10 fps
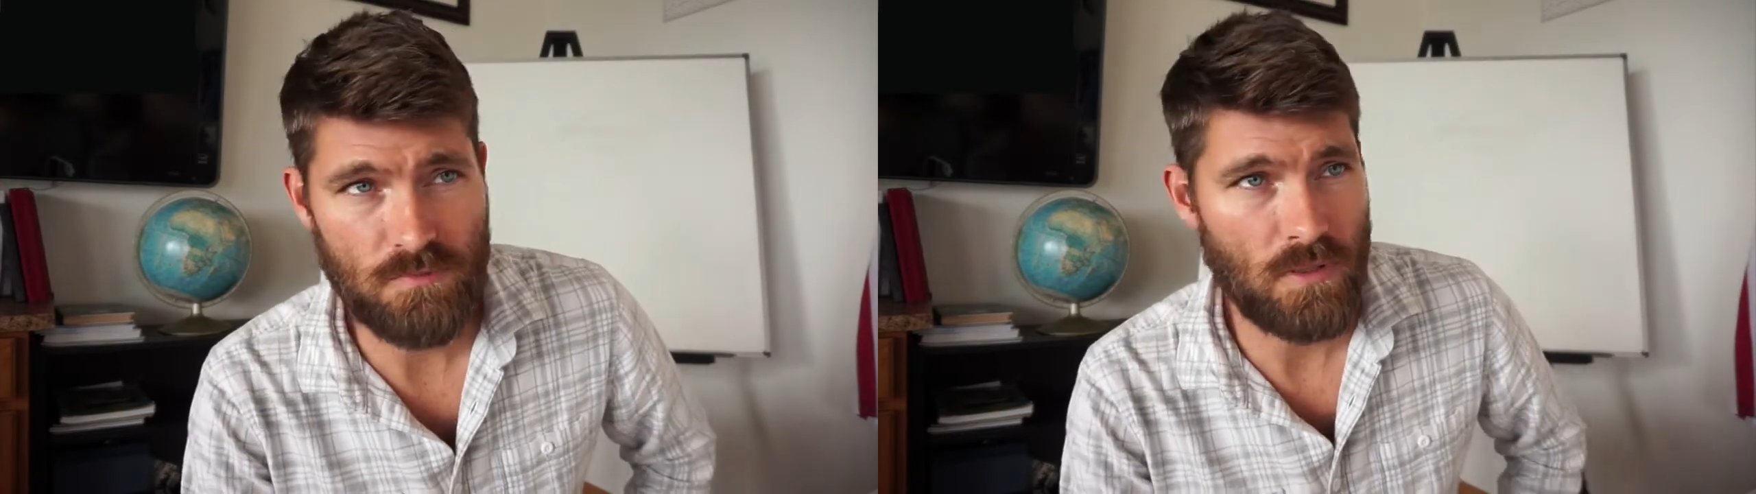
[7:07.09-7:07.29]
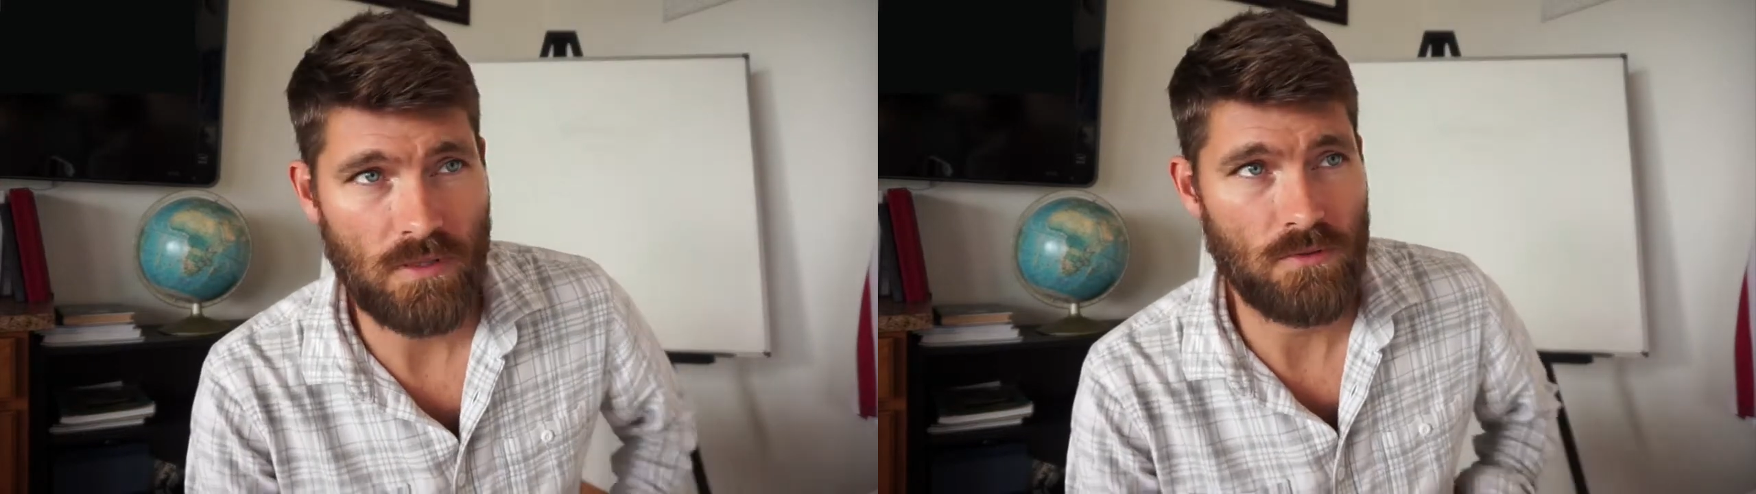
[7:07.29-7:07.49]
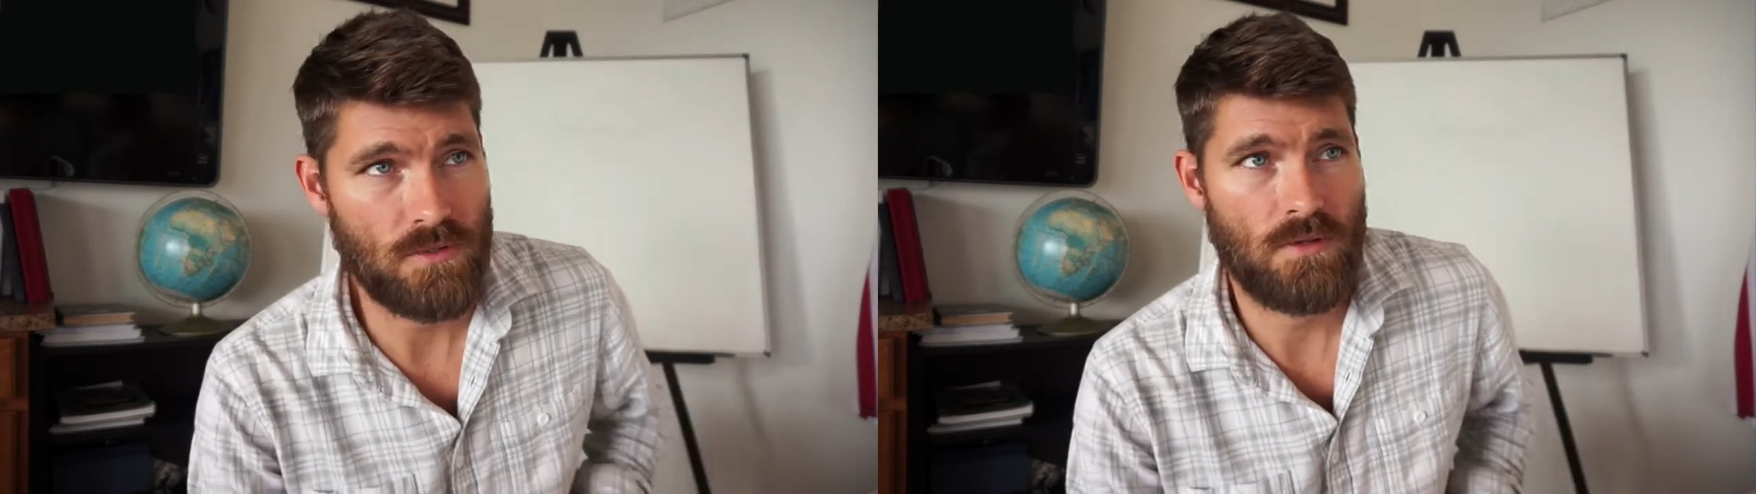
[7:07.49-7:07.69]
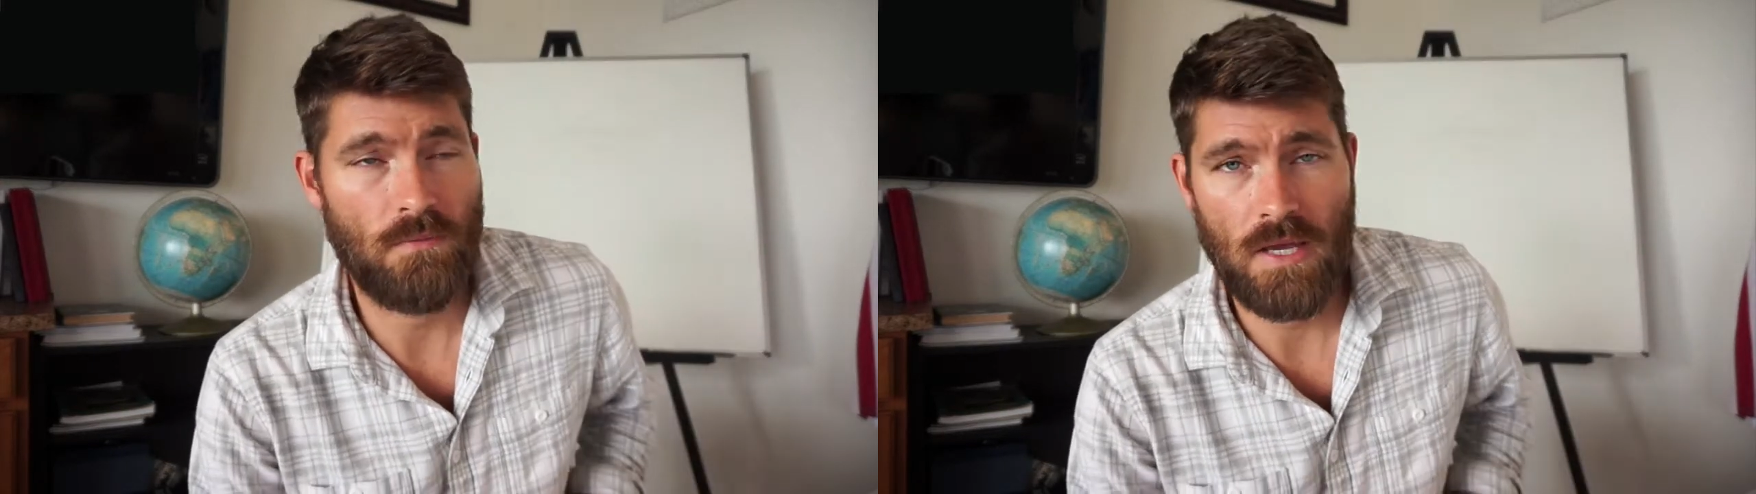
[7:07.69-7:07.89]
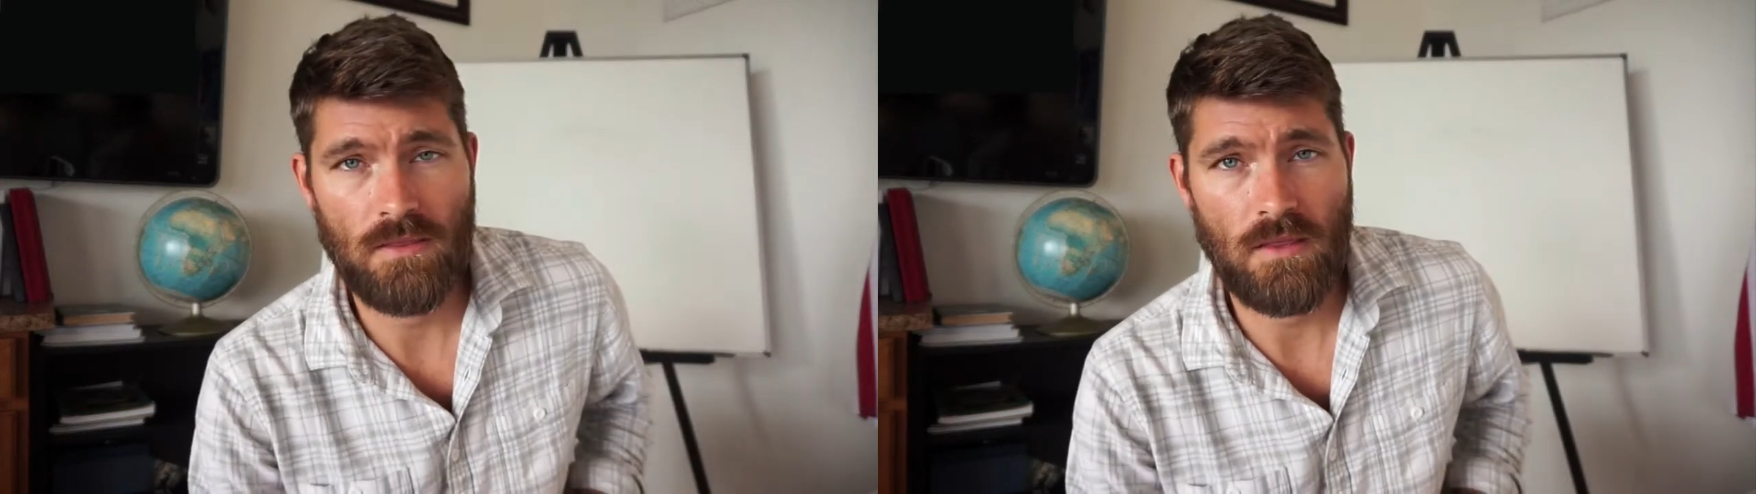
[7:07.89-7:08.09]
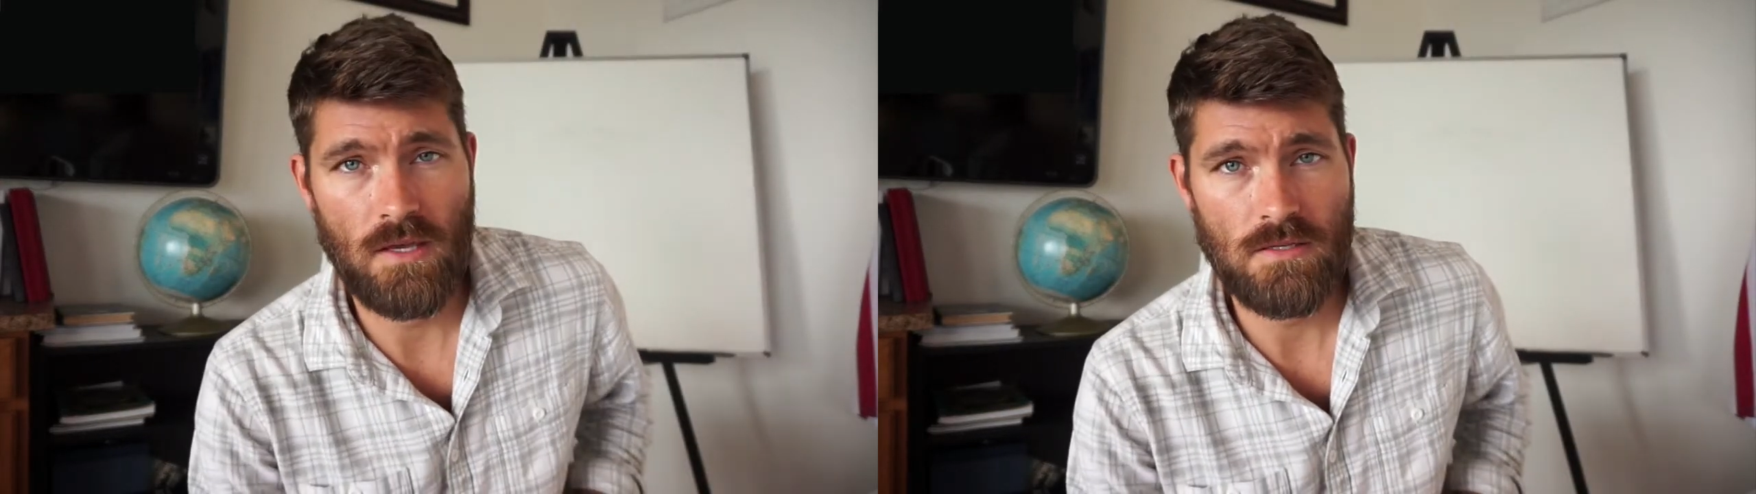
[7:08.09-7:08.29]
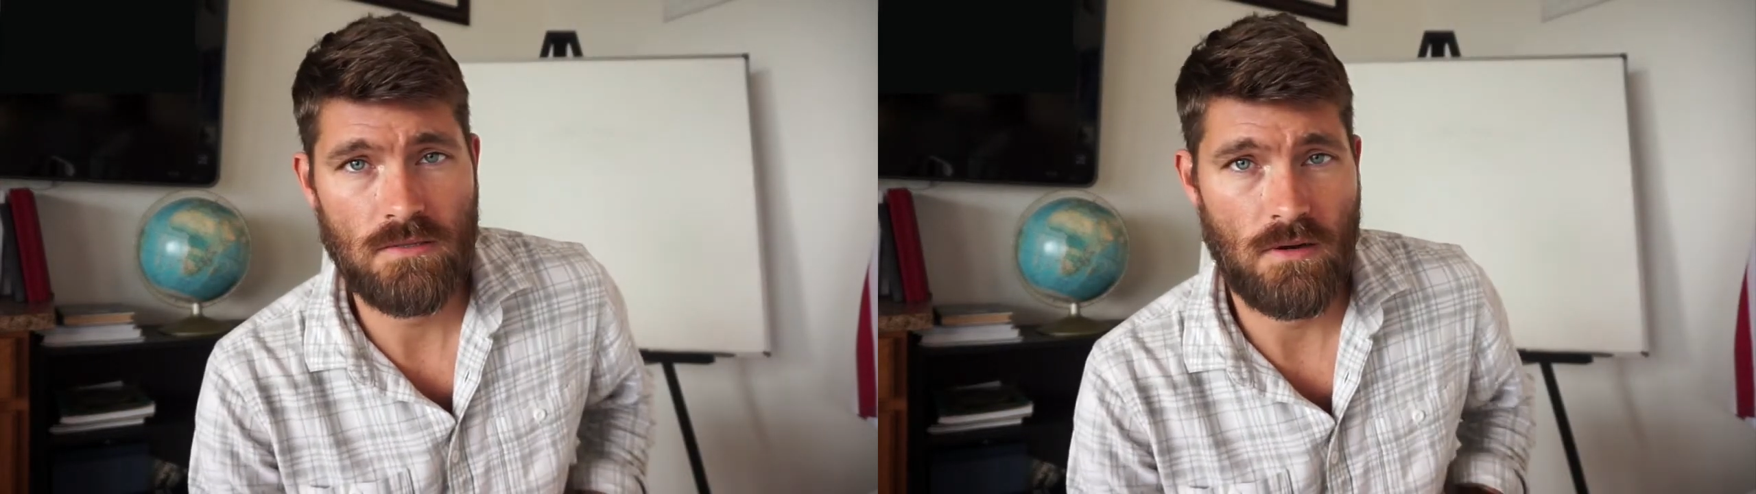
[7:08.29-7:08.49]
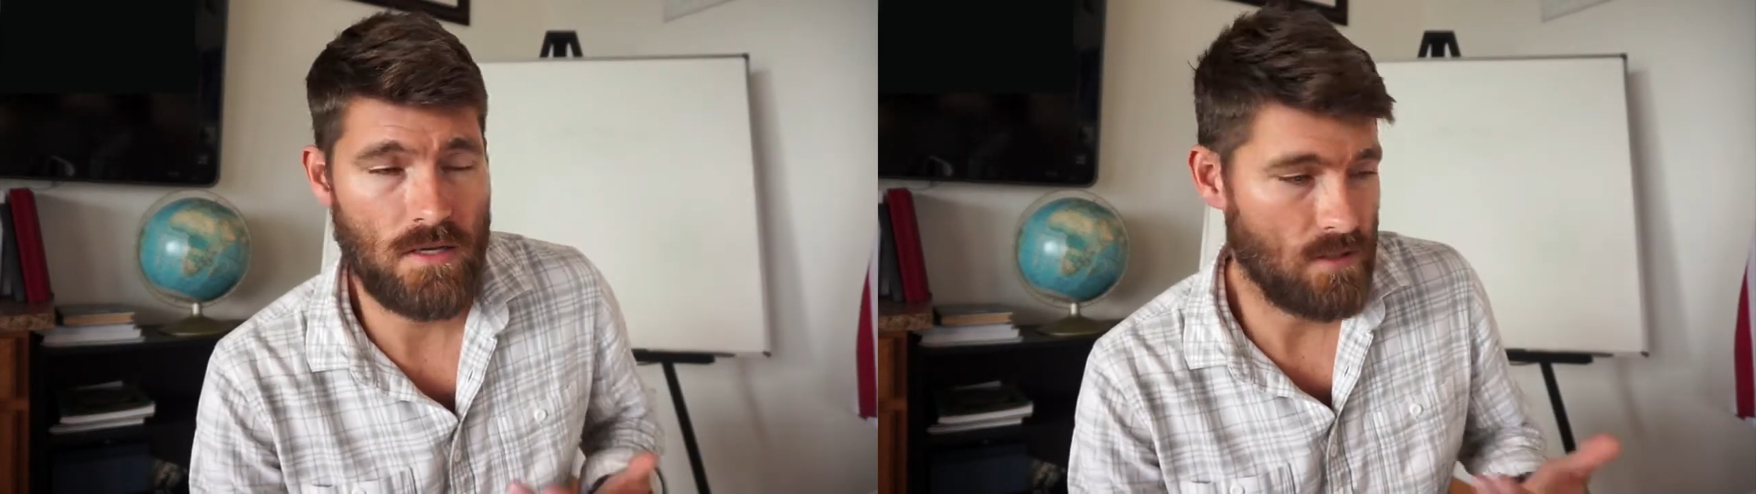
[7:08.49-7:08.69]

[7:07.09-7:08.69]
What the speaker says: but those are the main things, right?